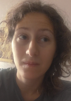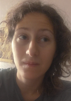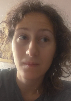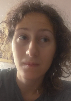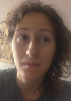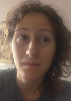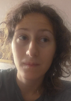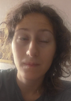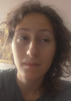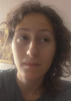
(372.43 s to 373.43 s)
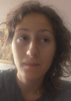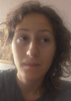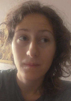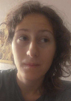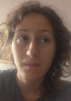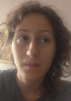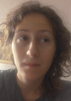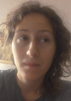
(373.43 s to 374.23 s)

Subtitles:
[no speech]